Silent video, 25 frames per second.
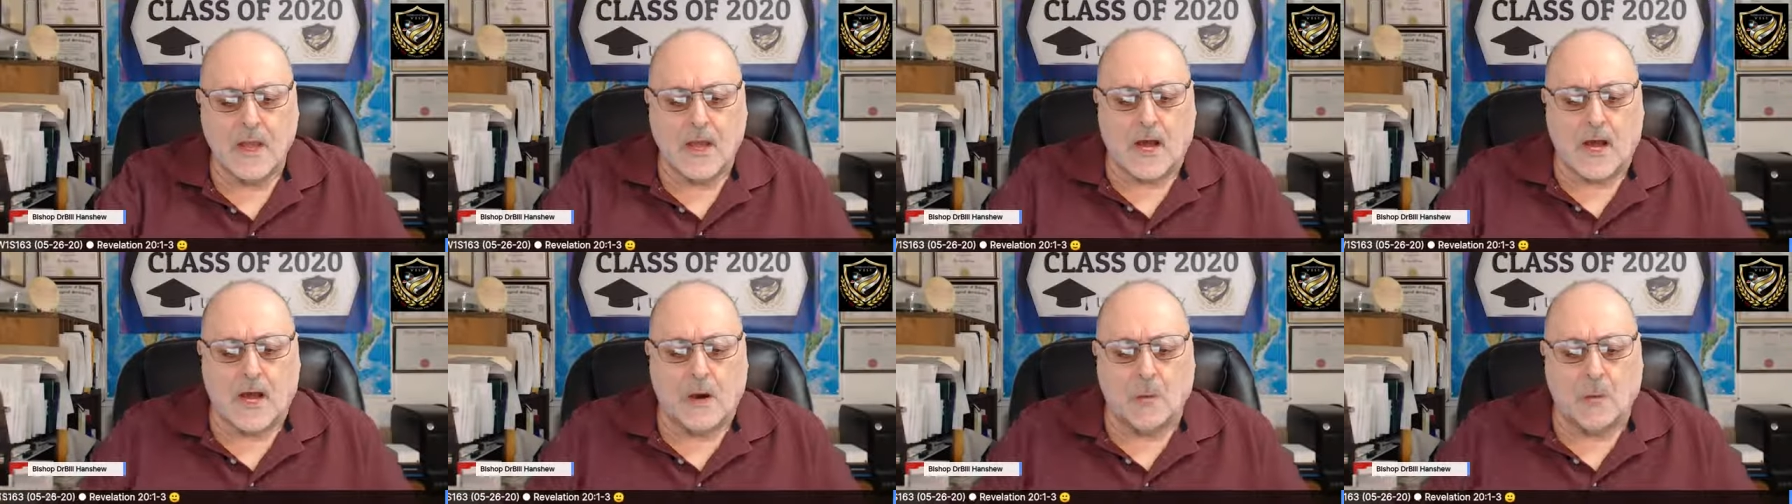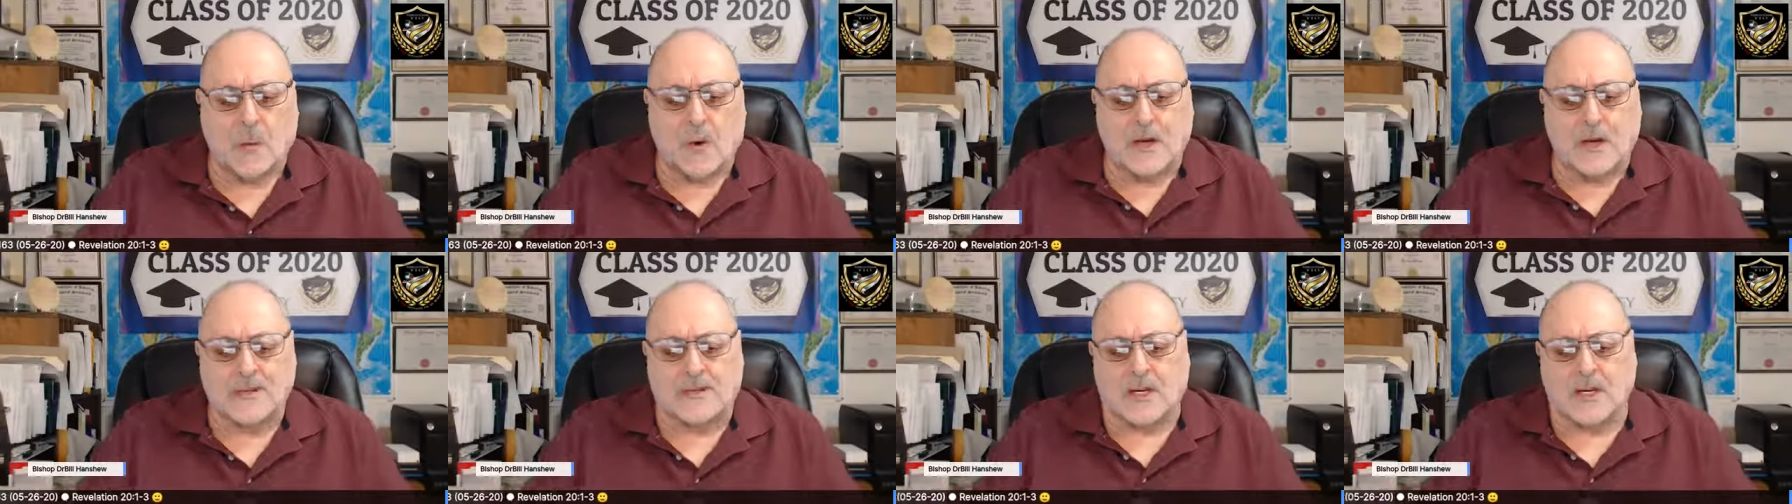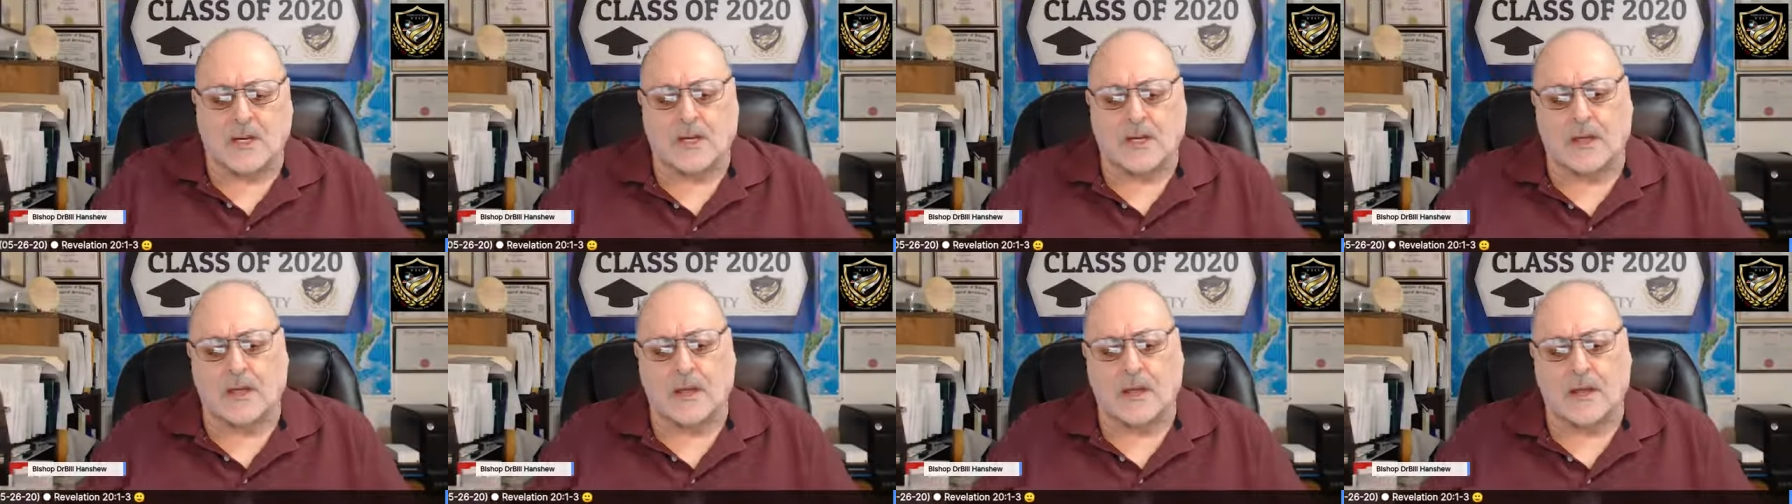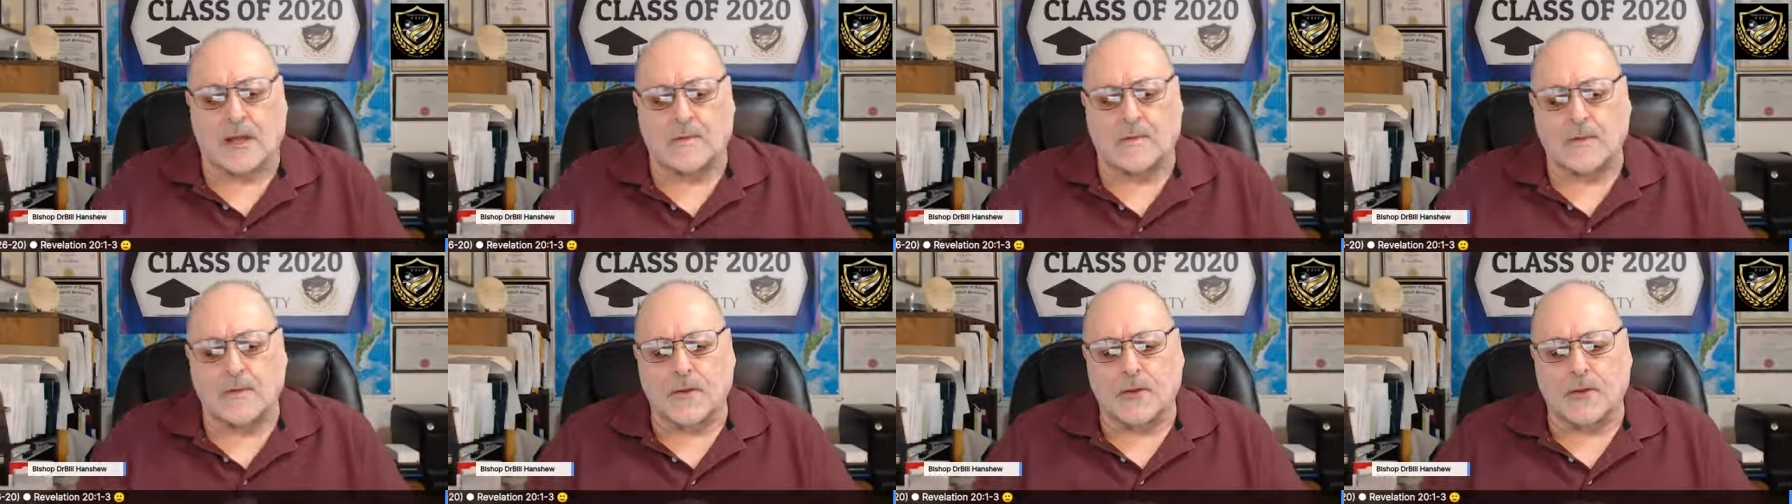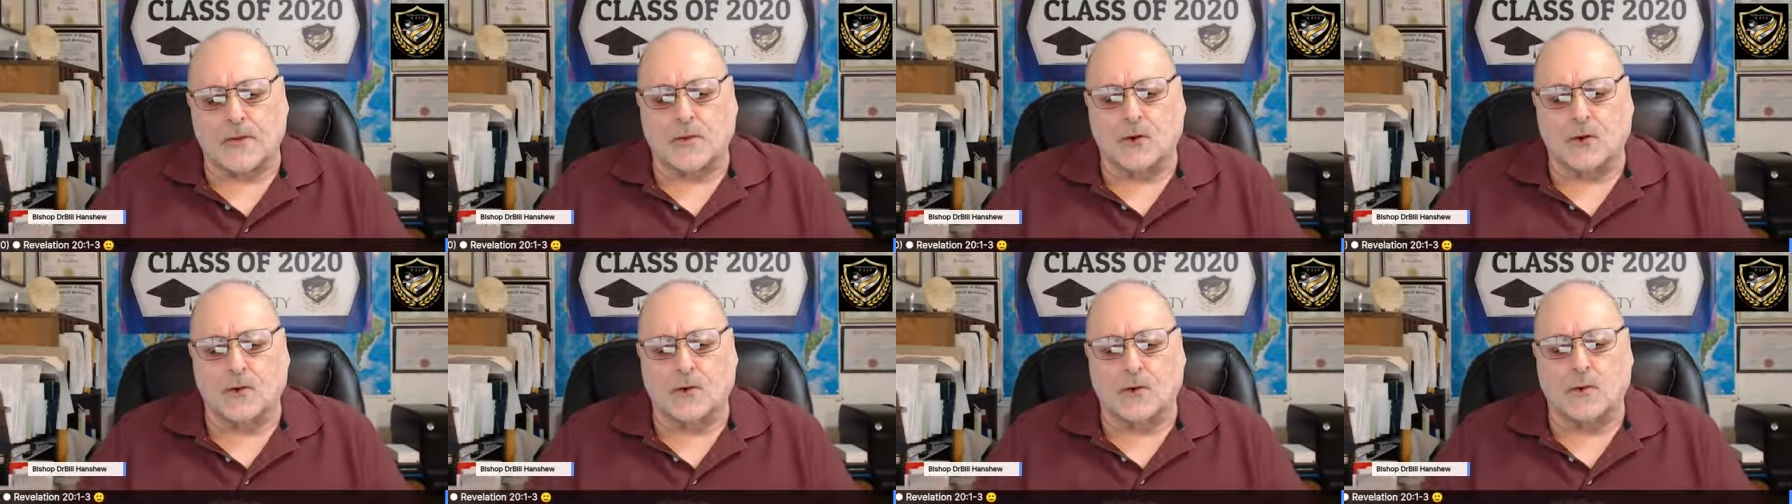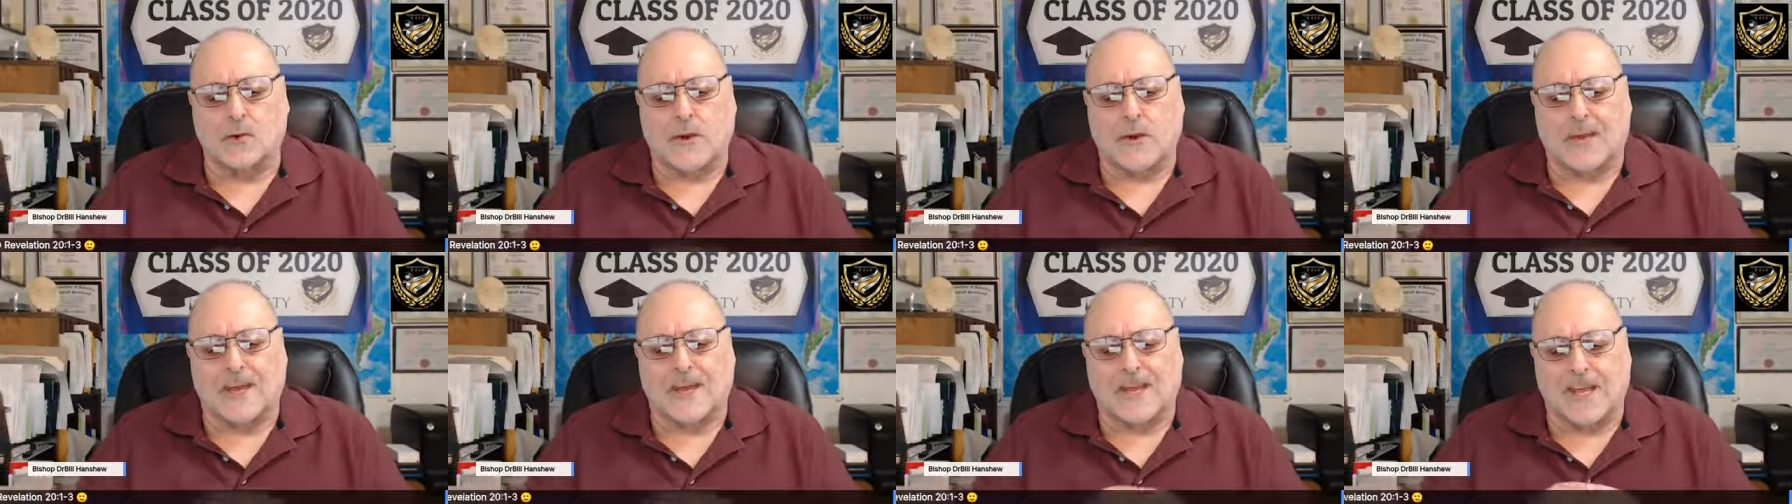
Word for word: Uh, once again, to